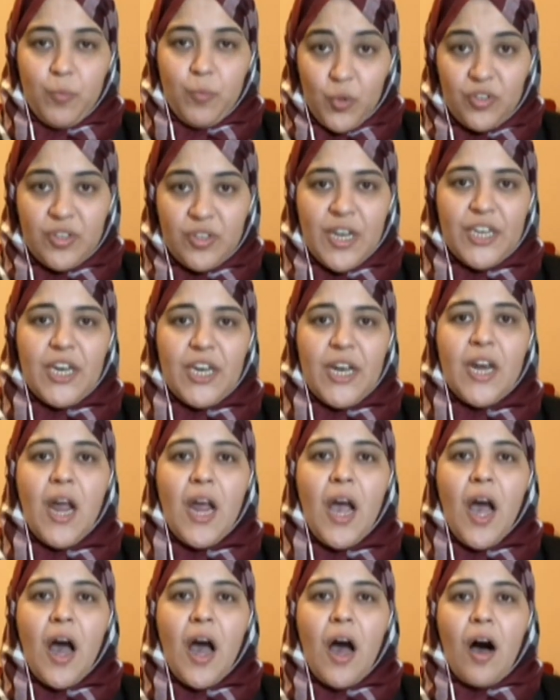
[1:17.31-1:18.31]

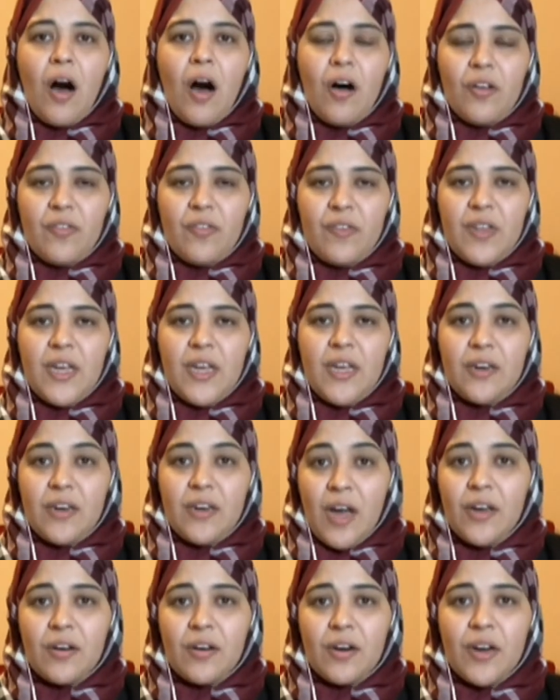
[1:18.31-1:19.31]
position on the
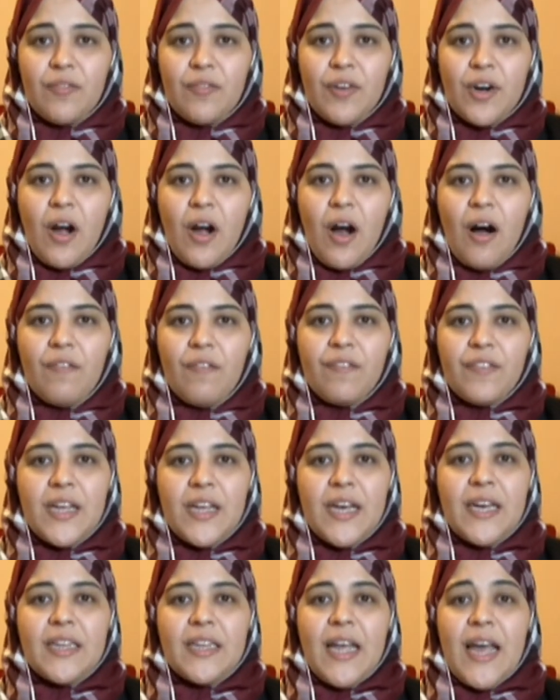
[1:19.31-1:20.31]
Nile River
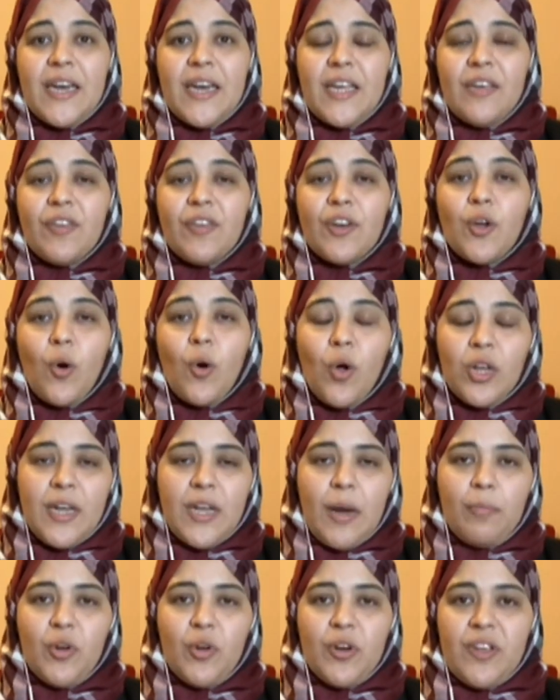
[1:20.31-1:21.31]
conflict and even
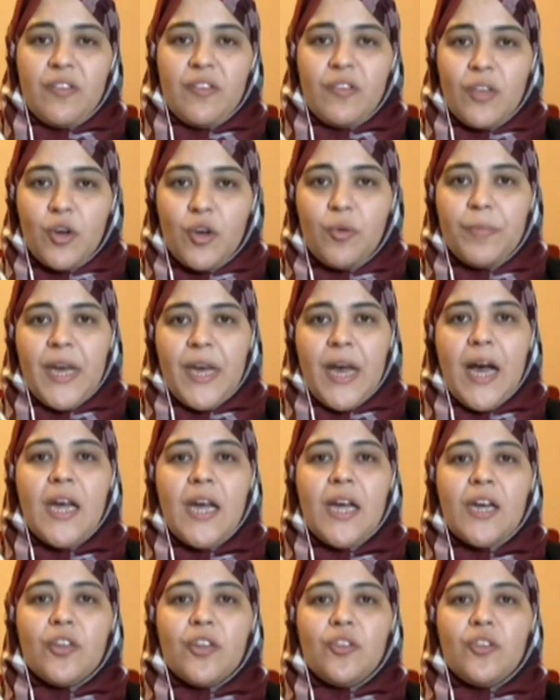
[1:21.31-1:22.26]
called upon Ethiopia